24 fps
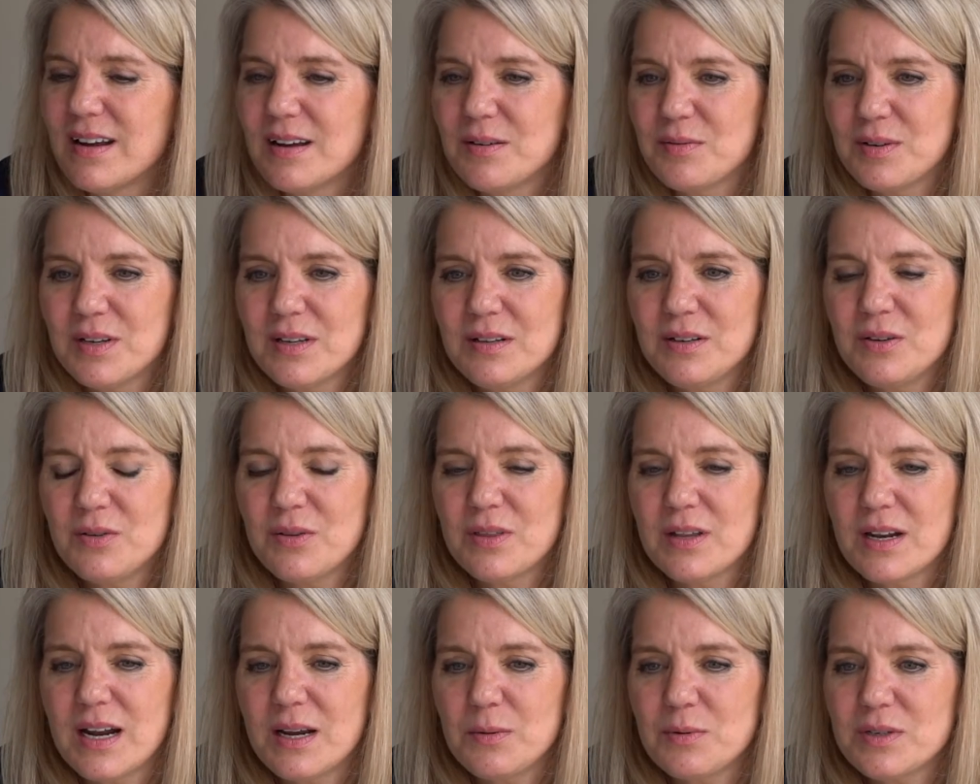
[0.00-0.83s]
I knew
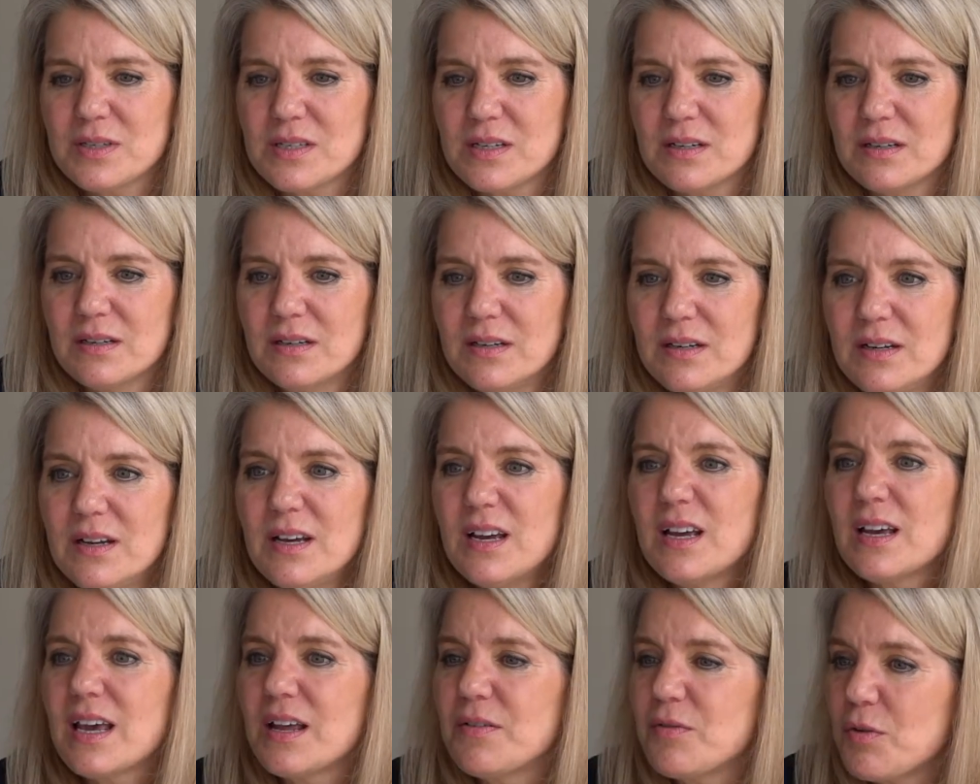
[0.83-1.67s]
that I was a
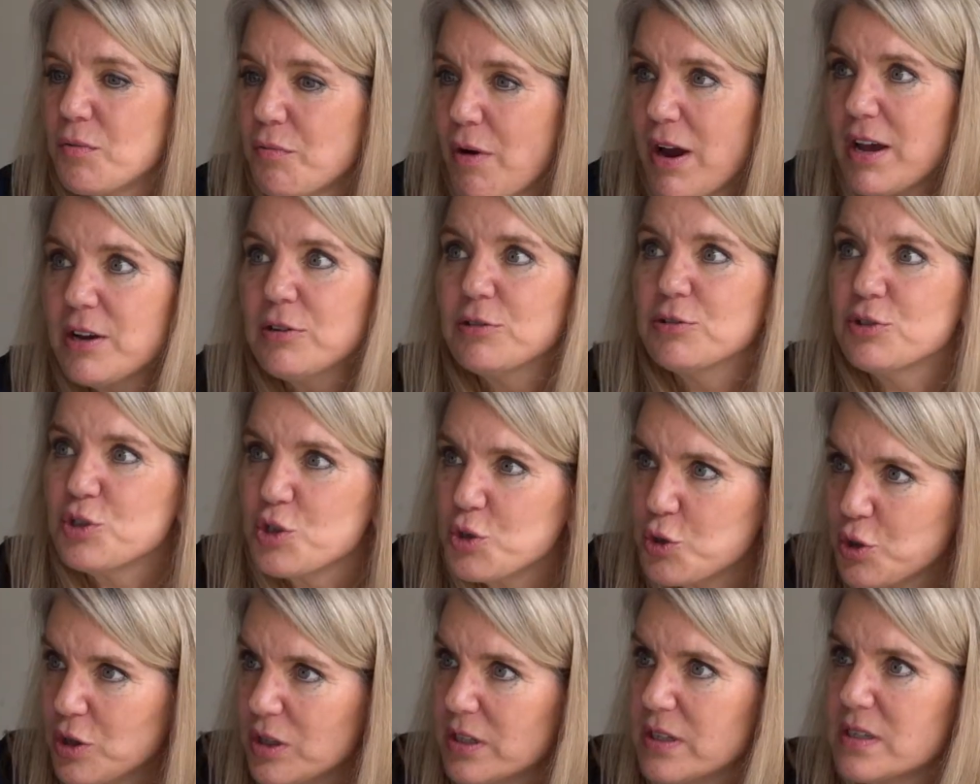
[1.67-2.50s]
kind of a writer,
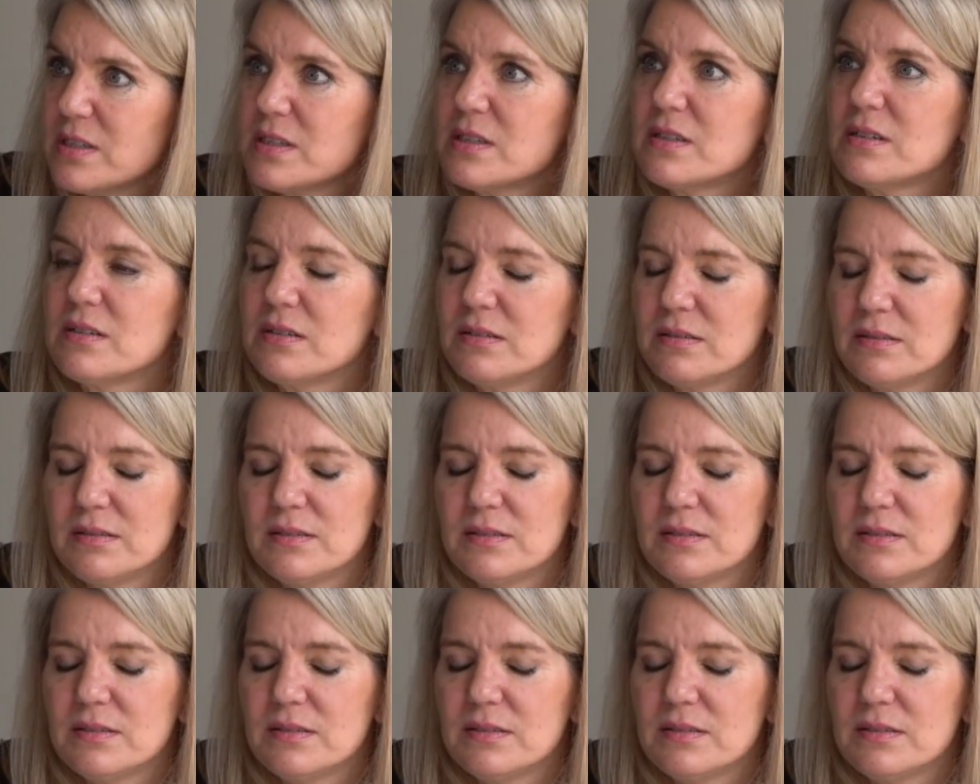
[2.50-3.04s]
journalist,